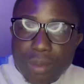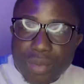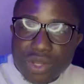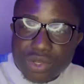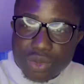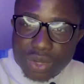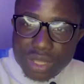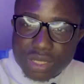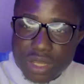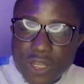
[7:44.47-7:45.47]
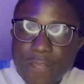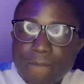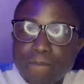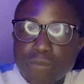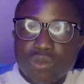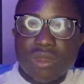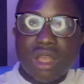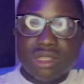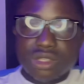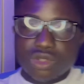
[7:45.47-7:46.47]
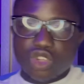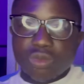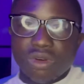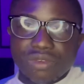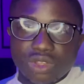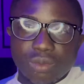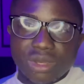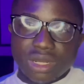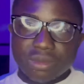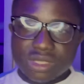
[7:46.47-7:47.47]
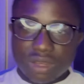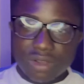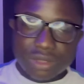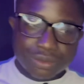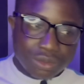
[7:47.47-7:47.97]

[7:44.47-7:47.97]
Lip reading: page is located. That is the job of the domain name server.